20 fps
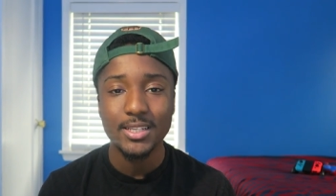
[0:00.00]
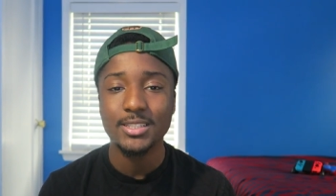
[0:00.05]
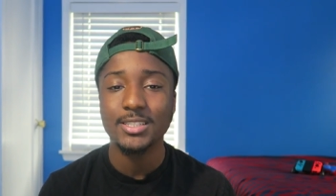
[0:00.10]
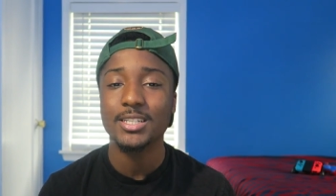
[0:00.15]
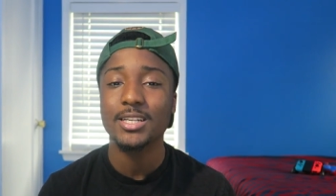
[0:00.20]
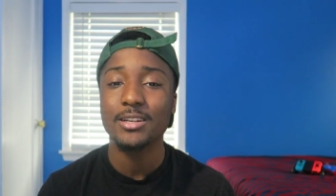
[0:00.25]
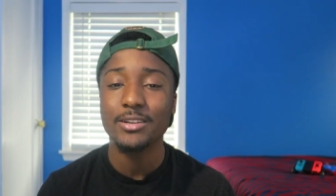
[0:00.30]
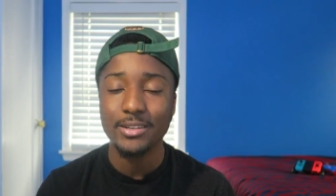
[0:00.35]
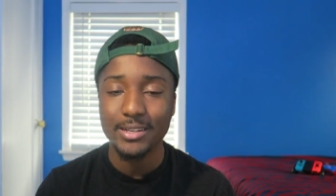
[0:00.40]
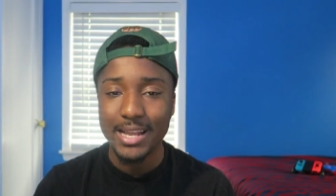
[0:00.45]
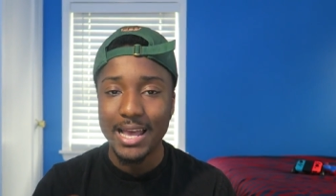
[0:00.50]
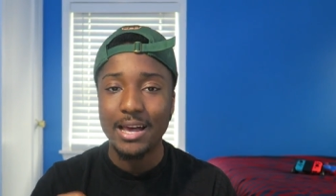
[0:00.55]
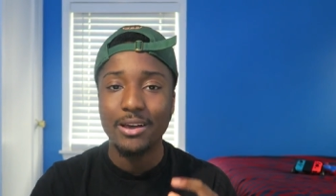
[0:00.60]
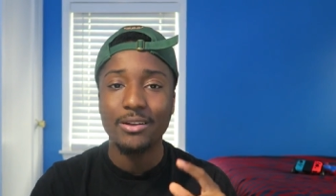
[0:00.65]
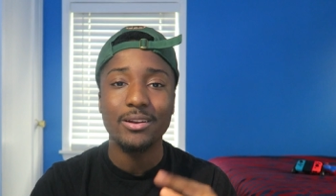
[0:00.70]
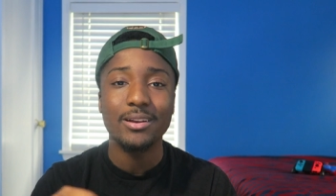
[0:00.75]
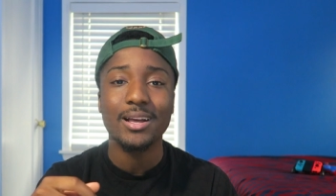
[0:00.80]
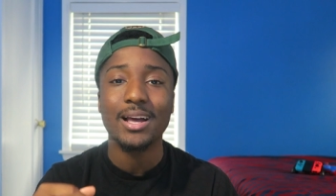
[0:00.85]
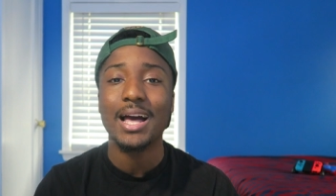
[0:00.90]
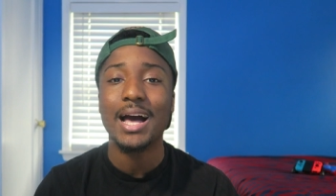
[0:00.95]
Share it
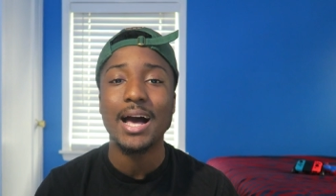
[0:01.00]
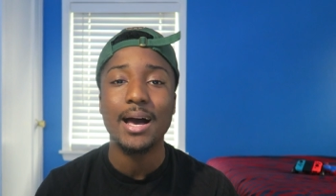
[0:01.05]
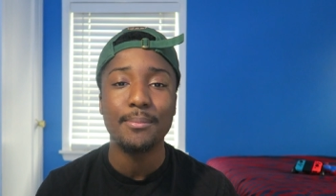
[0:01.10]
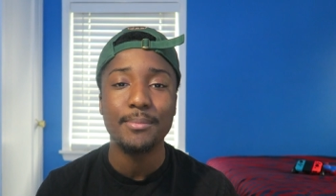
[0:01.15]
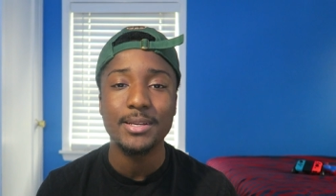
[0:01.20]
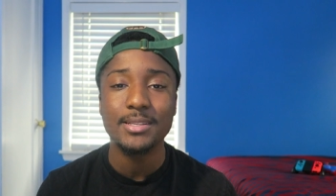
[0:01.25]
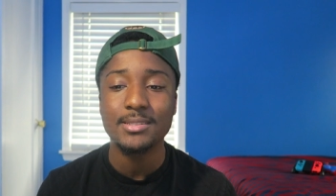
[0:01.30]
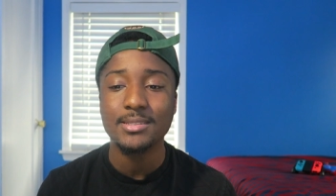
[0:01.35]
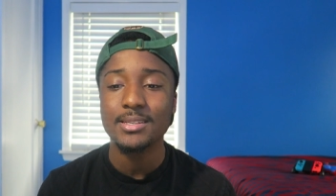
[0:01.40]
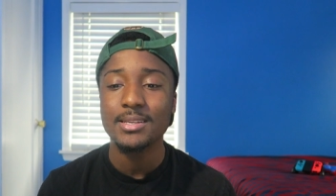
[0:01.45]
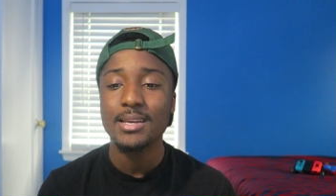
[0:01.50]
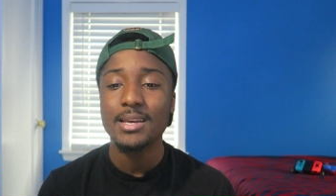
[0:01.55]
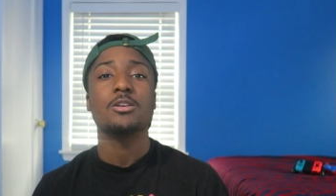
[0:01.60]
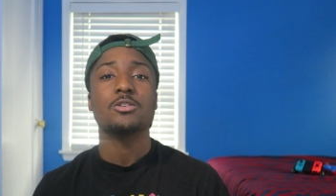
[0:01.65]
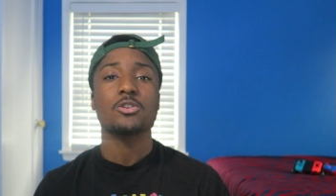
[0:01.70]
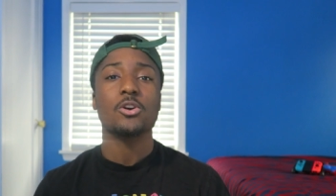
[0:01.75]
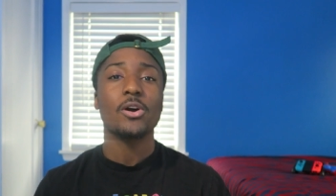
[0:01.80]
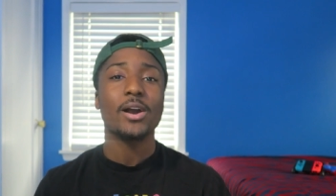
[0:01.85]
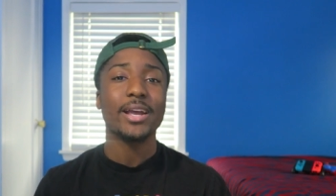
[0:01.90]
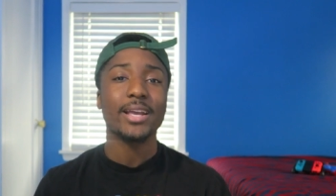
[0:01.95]
down in the comments.
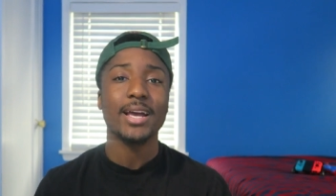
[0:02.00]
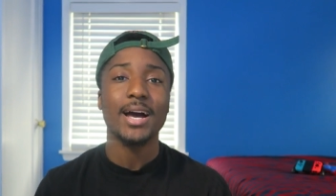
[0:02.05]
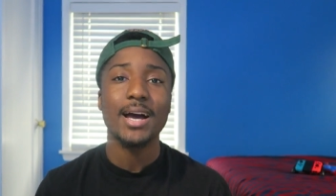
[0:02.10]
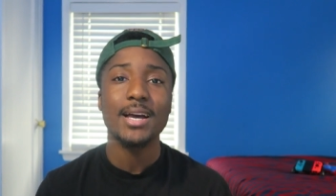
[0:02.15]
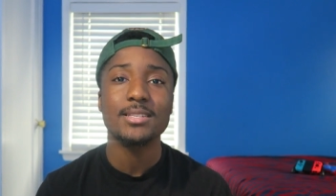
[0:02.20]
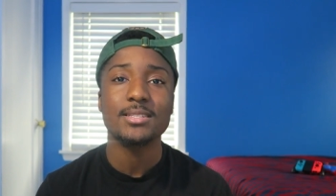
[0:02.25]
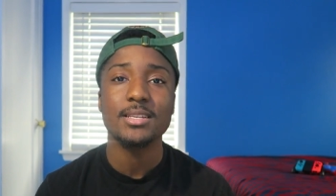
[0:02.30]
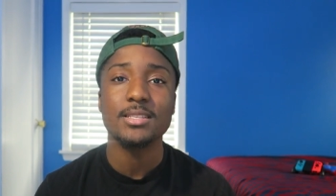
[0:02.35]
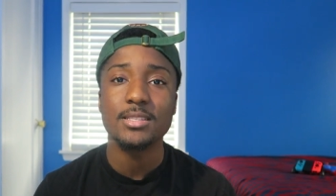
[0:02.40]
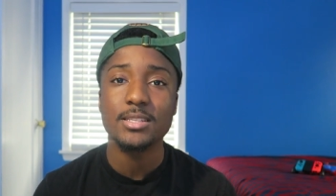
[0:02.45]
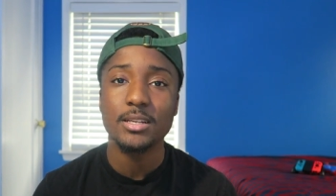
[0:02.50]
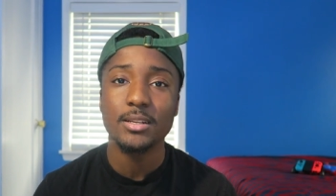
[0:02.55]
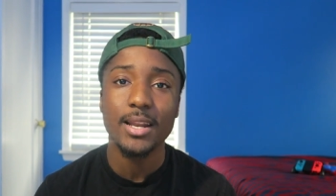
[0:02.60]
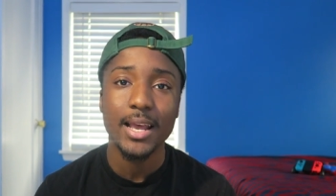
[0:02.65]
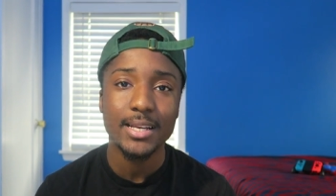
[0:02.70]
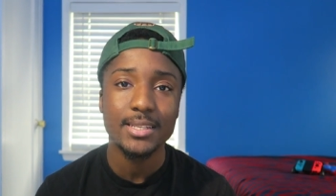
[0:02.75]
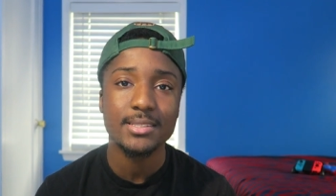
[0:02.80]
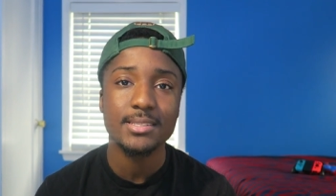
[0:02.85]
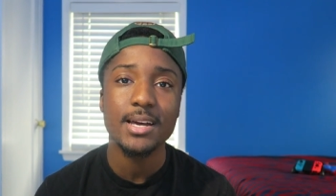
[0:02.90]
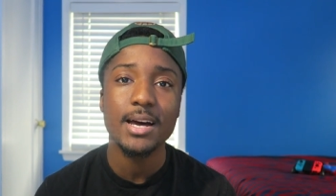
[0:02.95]
So alright guys, until
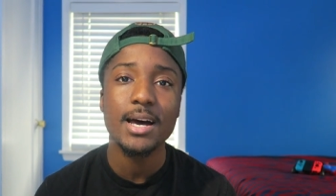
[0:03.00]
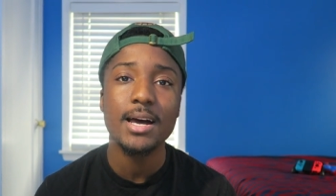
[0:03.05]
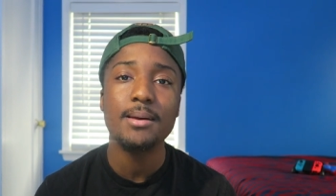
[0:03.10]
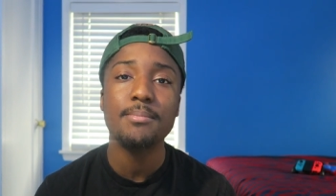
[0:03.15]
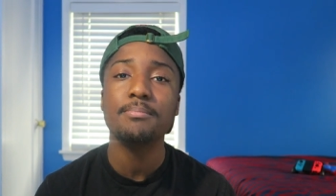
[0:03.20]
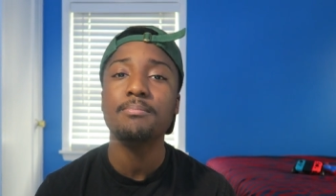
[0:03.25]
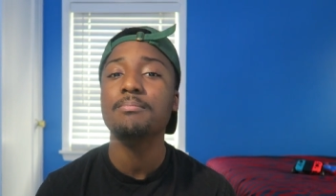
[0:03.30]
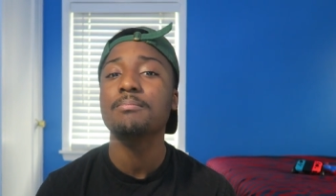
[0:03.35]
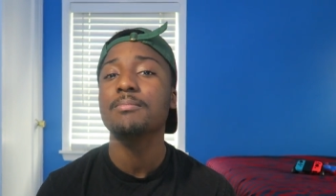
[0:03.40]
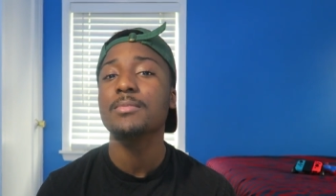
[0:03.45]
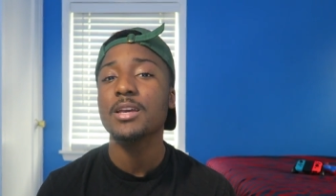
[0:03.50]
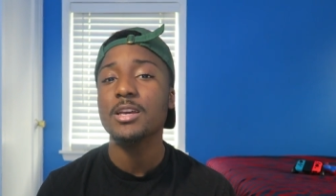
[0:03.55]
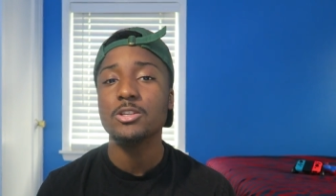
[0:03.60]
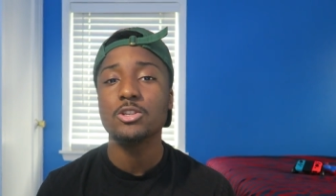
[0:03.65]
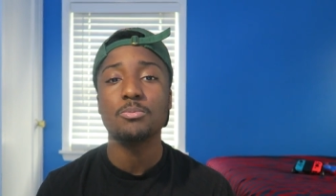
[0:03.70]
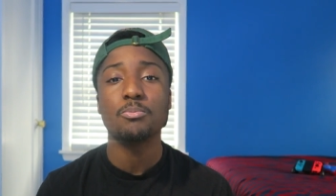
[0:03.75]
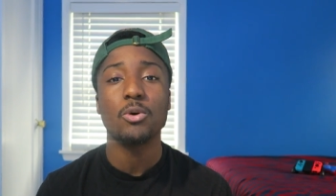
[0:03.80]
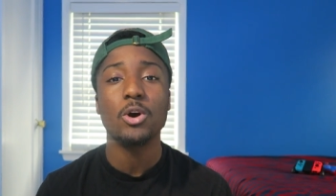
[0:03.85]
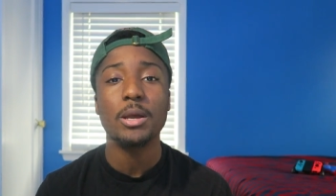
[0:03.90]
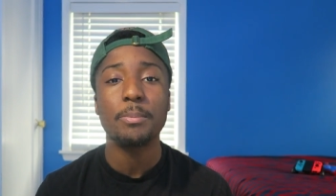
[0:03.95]
next time,
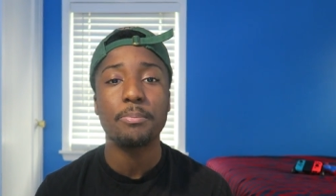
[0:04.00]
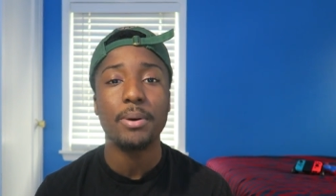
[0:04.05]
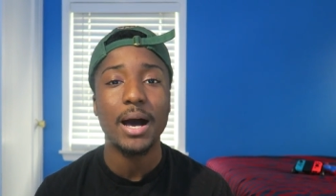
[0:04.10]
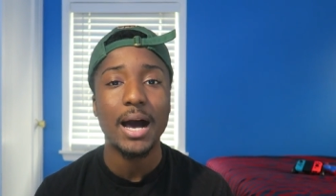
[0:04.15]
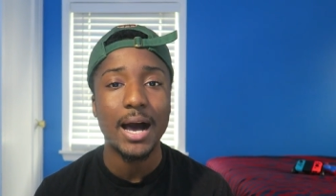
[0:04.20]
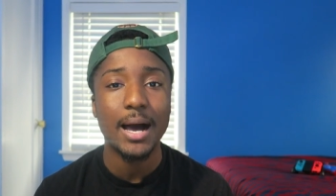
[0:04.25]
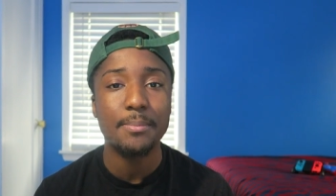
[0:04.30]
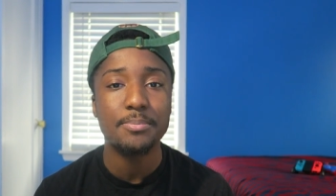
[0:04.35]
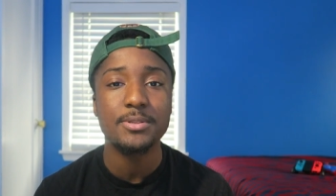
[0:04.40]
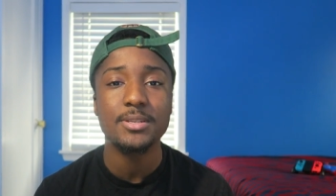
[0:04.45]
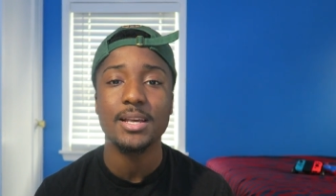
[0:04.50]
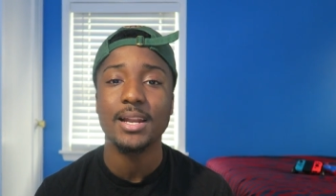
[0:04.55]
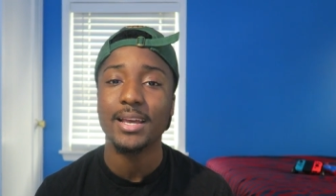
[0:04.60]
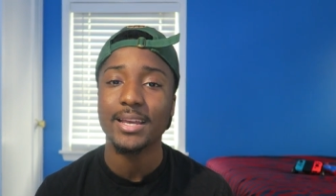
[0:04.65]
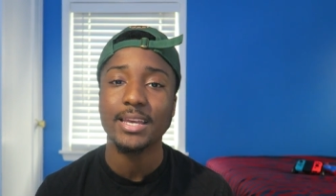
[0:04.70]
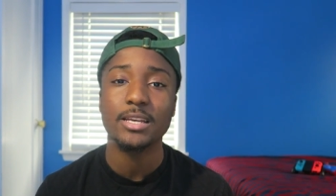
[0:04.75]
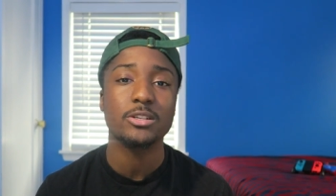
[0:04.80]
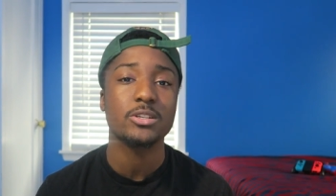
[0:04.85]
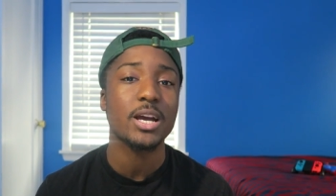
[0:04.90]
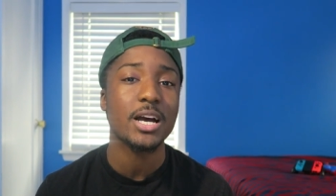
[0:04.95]
it's your boy Pops and
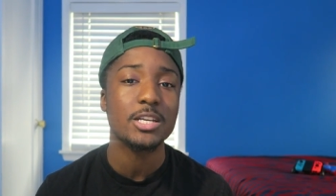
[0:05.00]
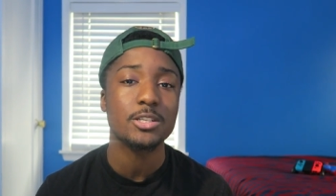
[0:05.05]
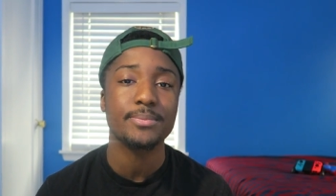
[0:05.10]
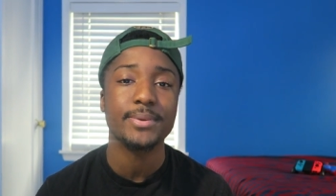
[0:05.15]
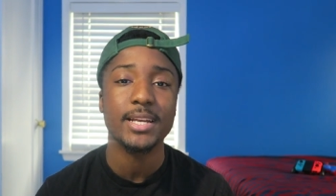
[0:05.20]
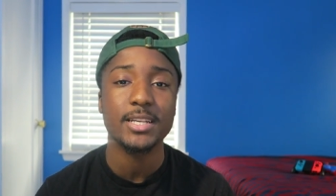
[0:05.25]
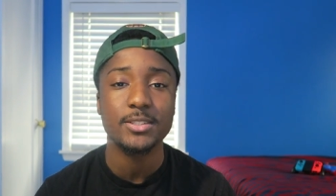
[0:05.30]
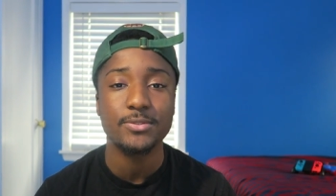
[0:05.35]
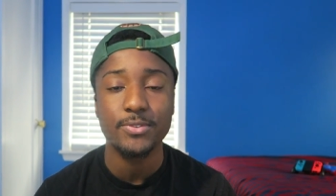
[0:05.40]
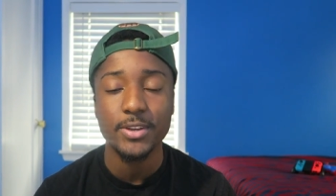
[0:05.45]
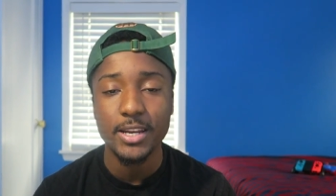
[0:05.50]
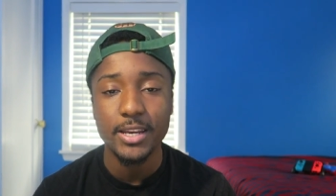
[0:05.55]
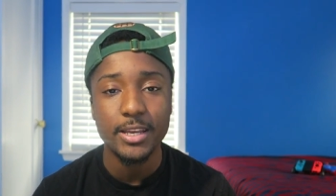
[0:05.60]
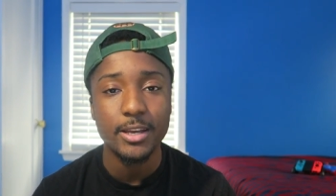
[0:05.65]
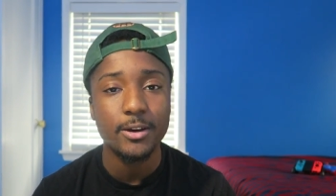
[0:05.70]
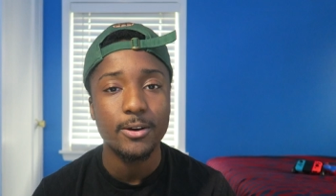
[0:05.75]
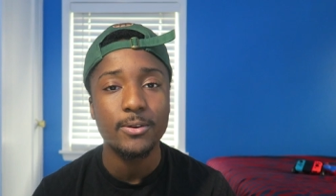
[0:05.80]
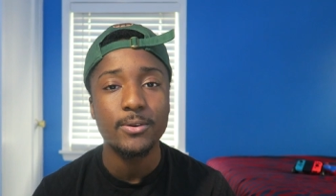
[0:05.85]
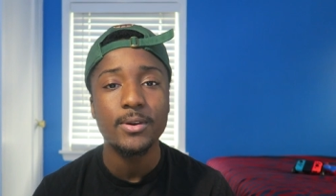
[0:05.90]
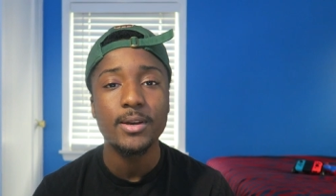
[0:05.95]
I catch you guys in my next
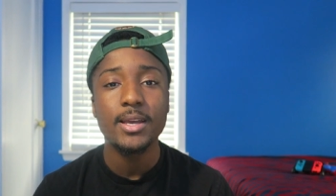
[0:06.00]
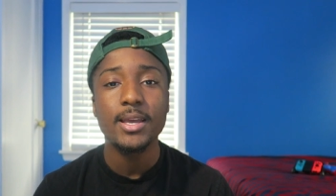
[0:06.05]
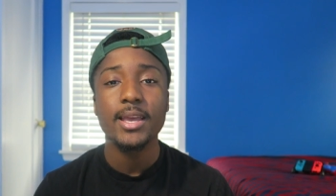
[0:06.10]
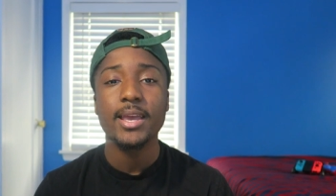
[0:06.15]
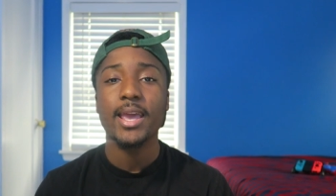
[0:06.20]
video.